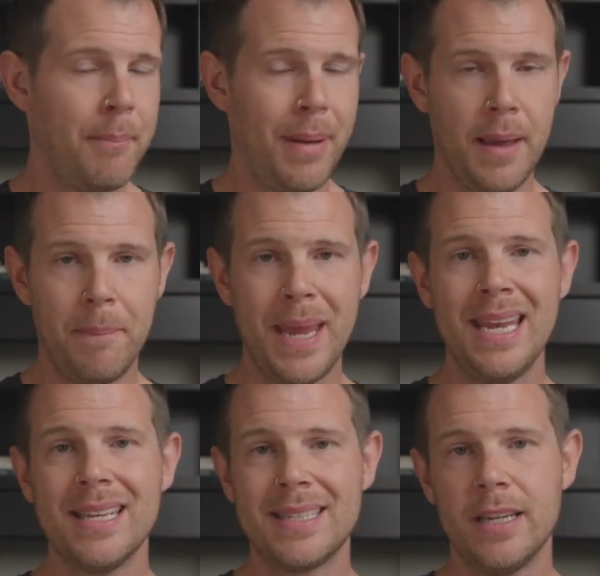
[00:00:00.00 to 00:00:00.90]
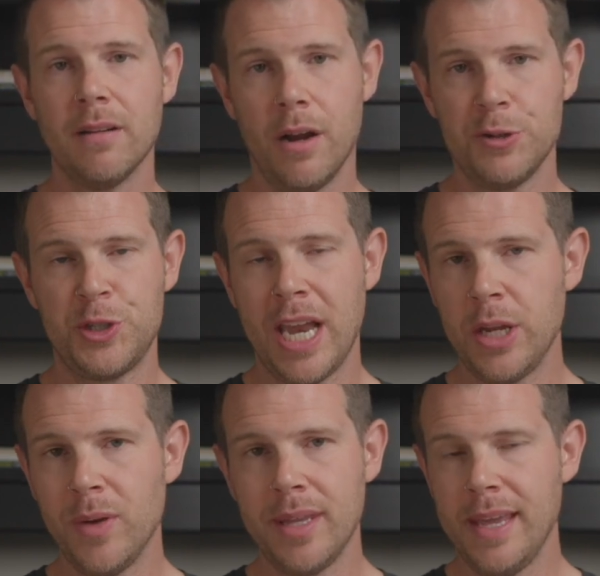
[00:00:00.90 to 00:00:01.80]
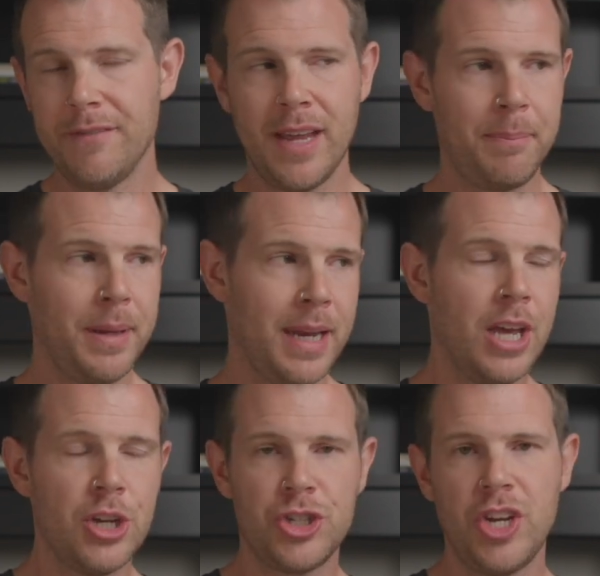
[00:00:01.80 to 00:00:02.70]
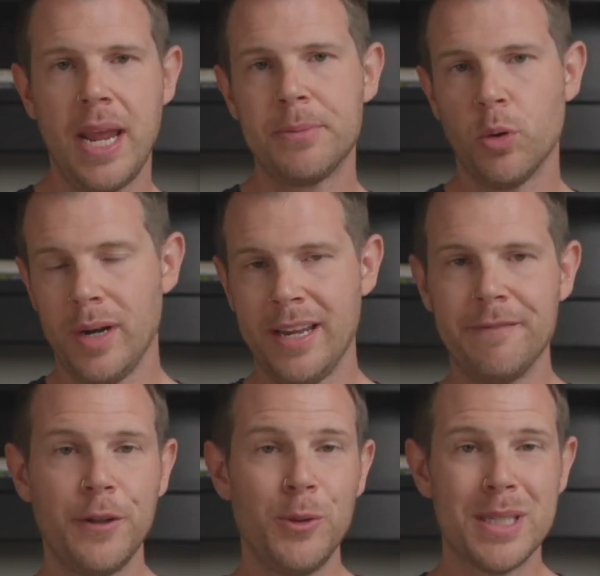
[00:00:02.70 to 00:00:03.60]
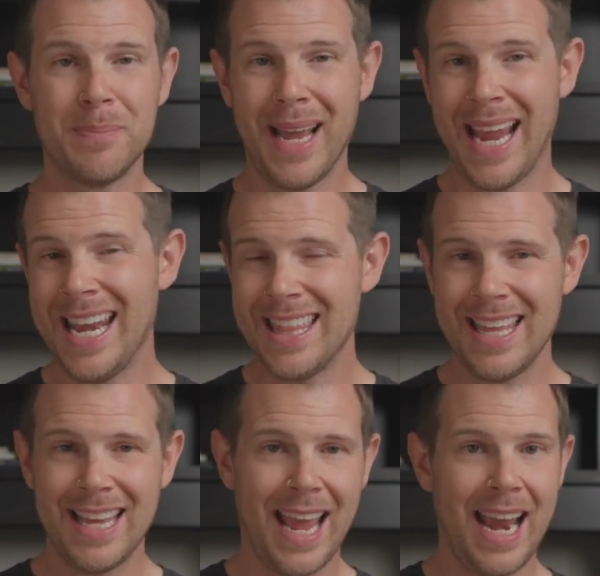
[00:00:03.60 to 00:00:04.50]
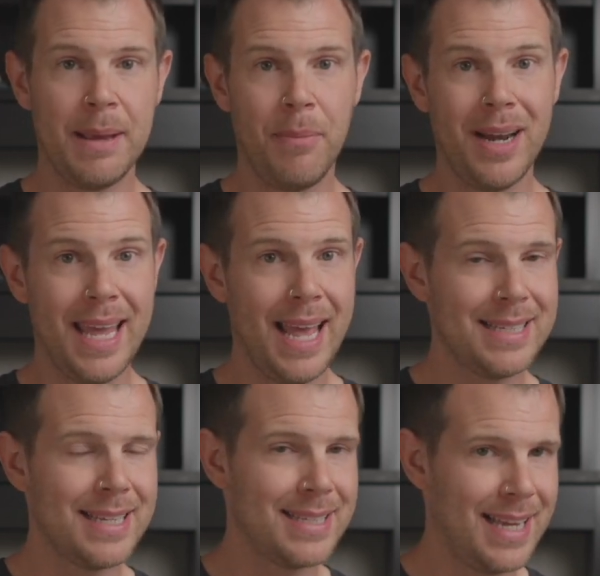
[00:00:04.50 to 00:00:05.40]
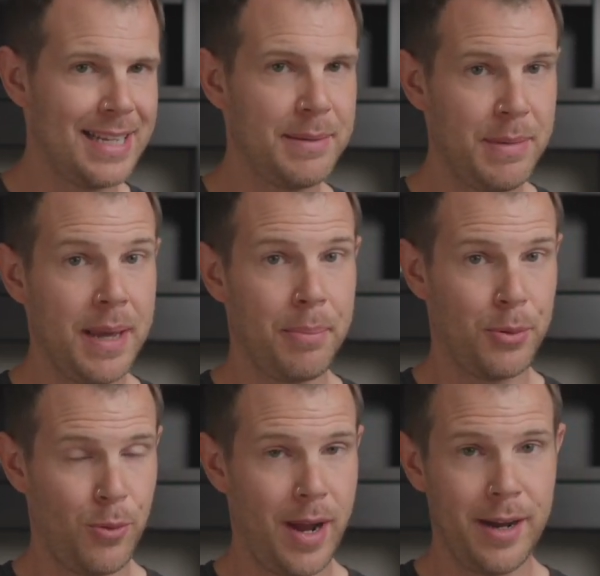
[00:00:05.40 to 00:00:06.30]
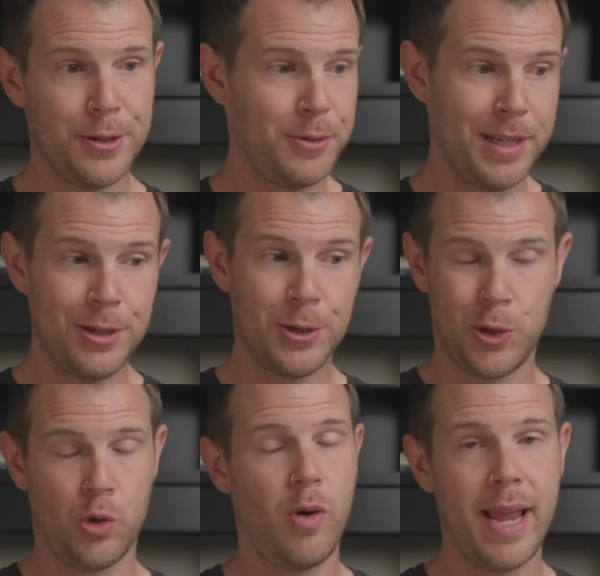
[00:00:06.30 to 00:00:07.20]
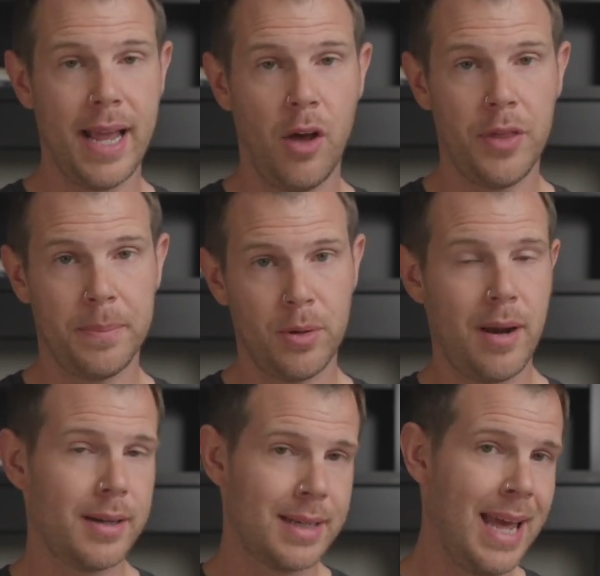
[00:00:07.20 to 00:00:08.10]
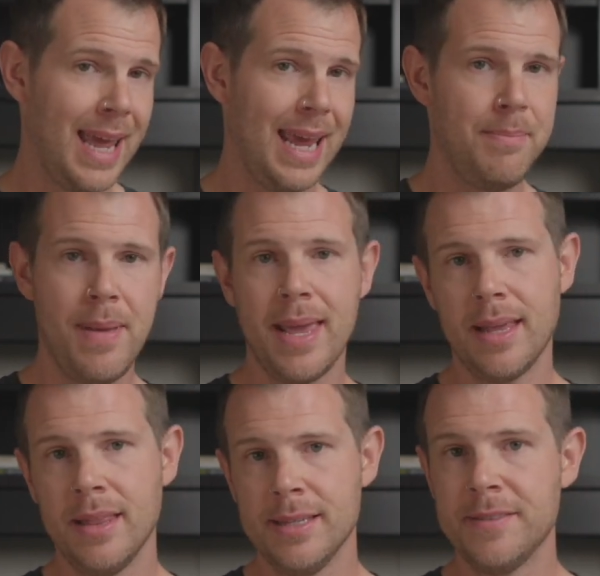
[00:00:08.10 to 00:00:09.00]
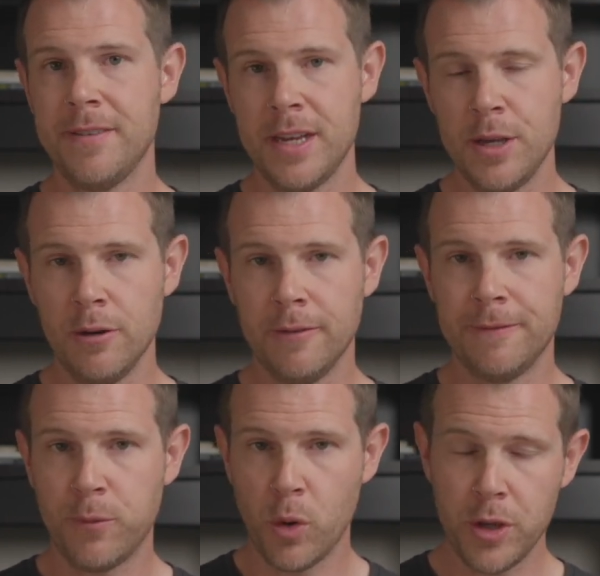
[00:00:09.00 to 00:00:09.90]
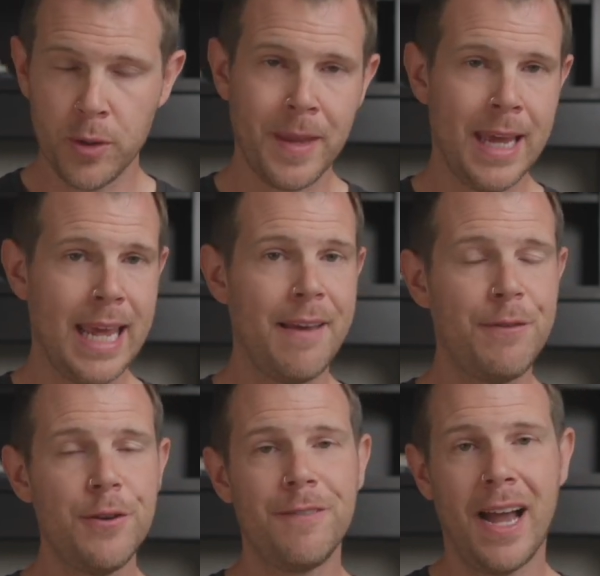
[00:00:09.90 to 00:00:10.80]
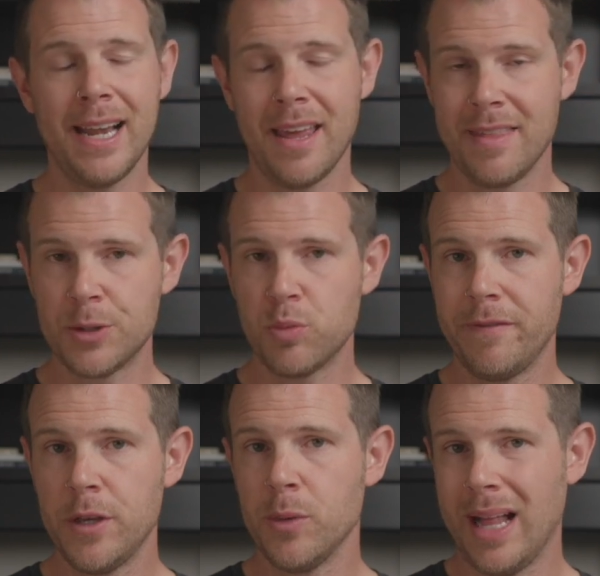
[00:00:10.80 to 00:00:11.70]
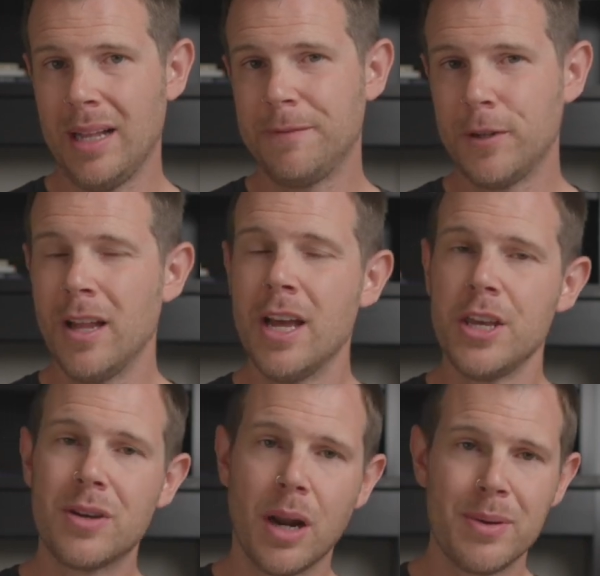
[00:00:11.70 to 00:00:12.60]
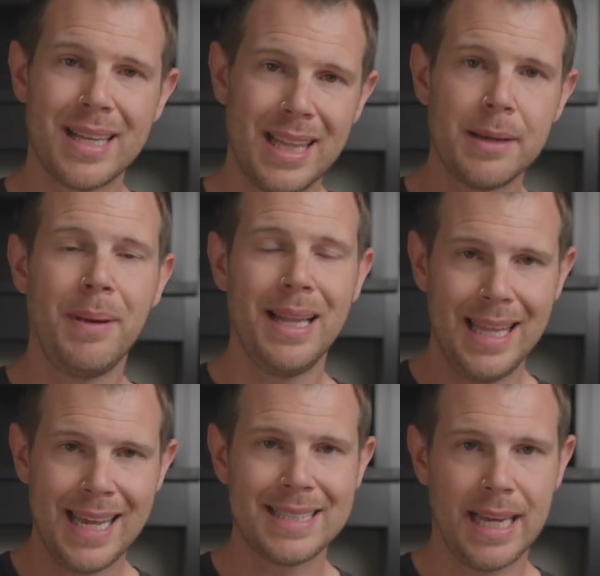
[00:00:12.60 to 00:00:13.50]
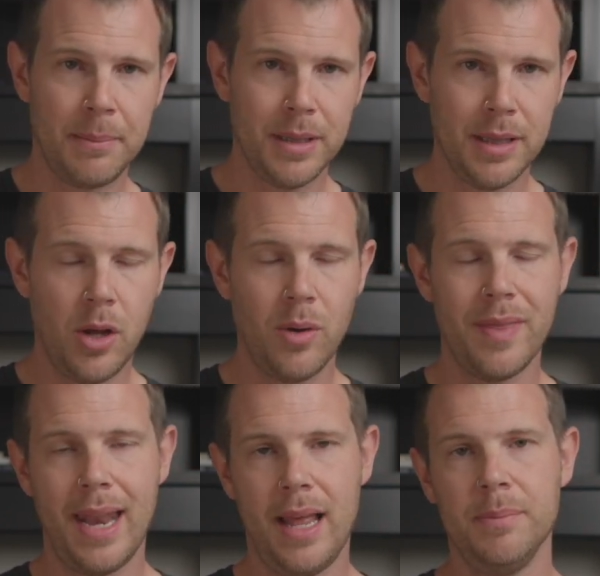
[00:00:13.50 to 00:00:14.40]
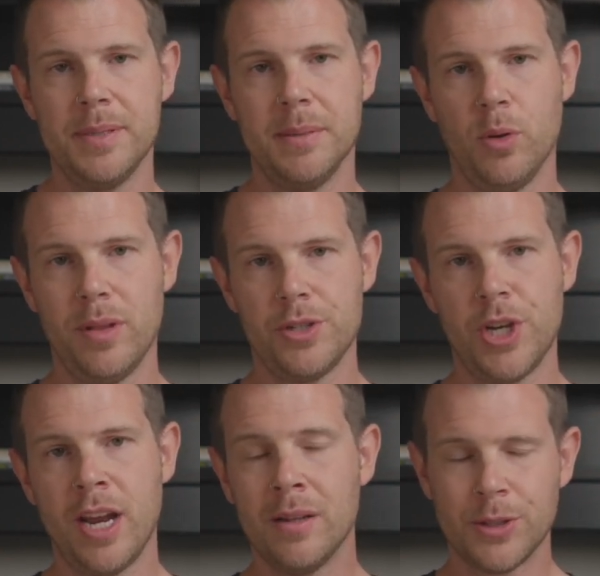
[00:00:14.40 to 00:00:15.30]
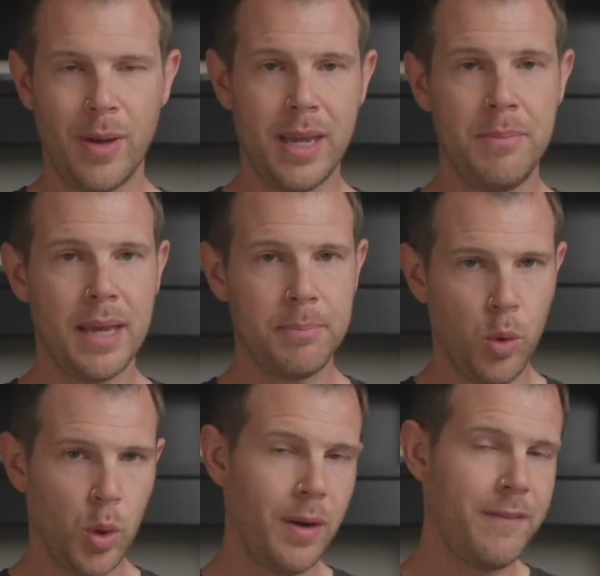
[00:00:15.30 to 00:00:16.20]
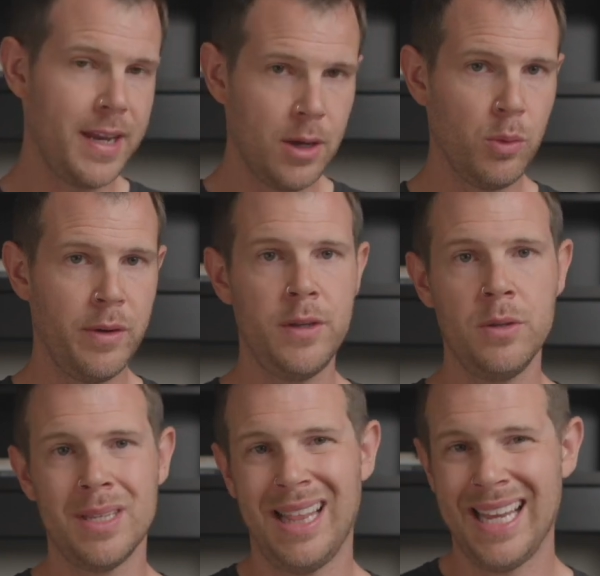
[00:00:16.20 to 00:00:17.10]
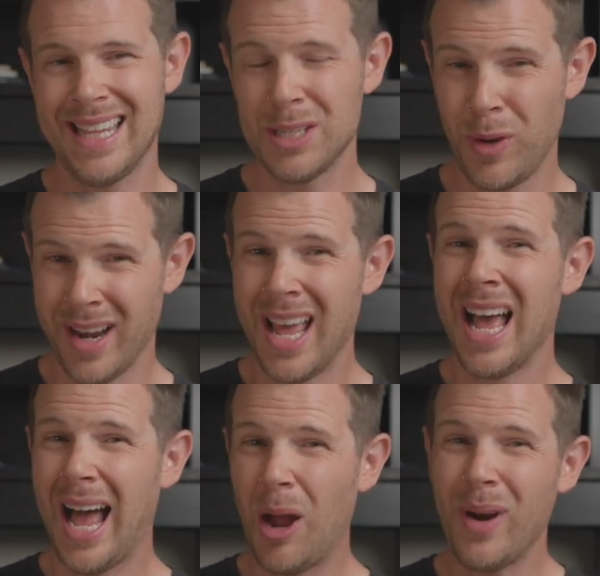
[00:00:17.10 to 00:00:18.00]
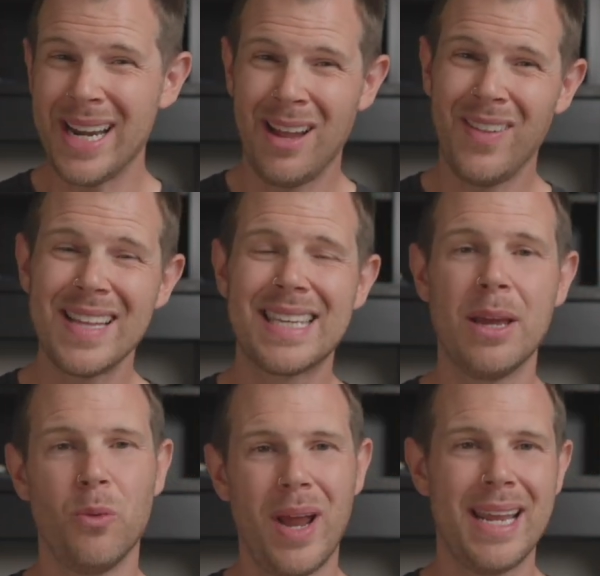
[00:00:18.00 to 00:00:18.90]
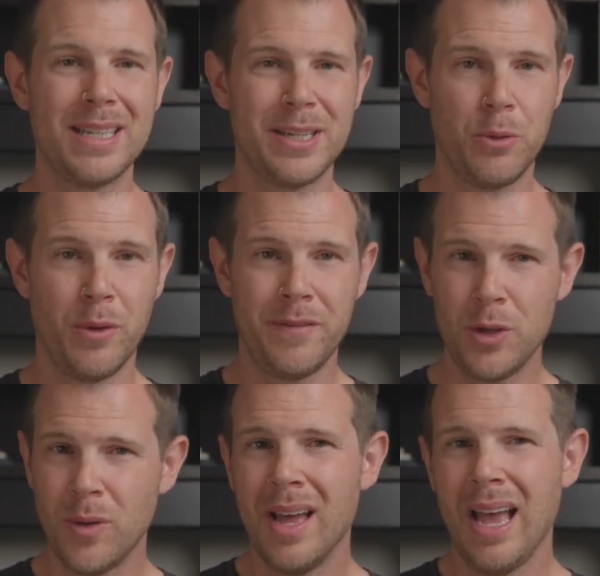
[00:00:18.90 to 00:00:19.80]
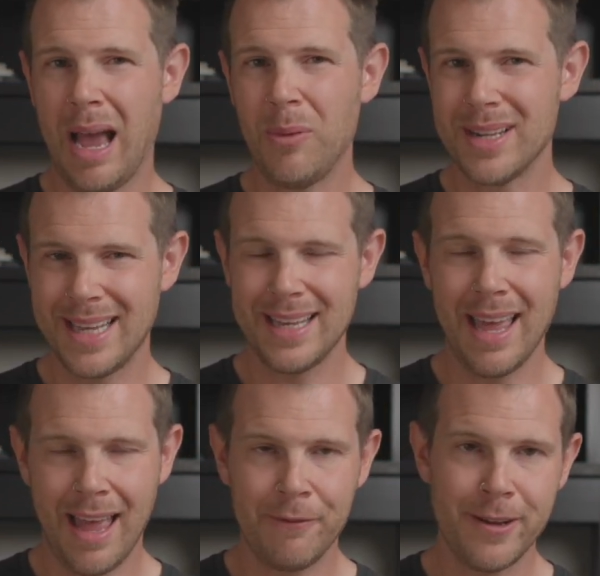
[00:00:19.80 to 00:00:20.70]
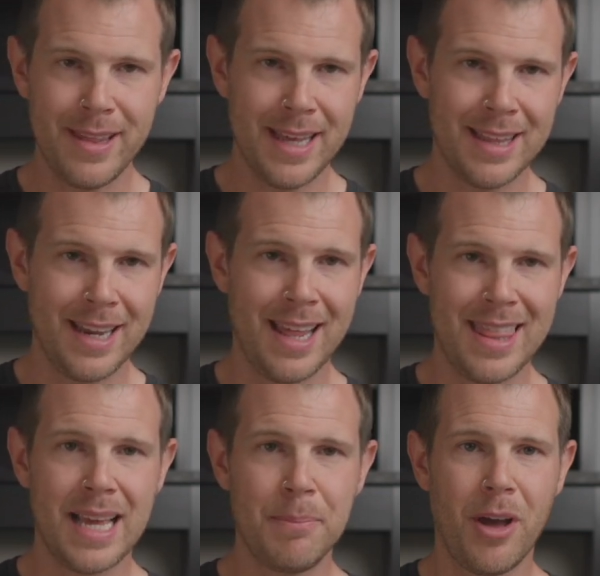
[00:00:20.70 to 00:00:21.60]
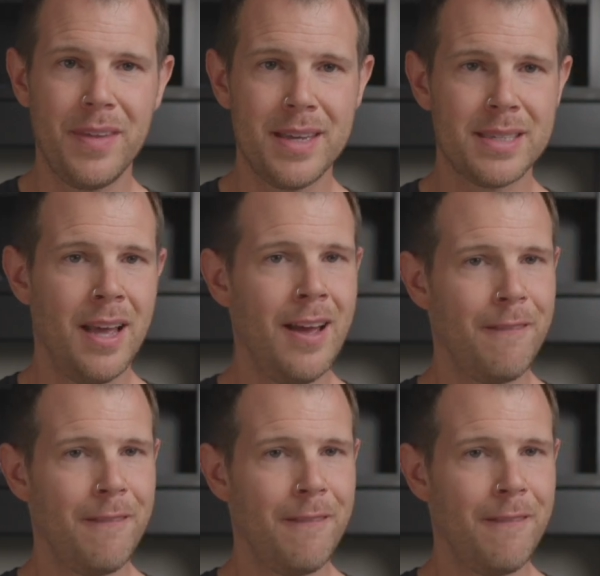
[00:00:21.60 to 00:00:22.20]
My opinions here are genuine. They've not been shaped or influenced by anything anybody has said to me prior to me just trying out the product and making this video for you. If you find this review helpful, you can always click my link down below. That helps support the channel so I can make more video reviews like this one. All right, now let's get right into the review. I want to tell you everything that I think about this.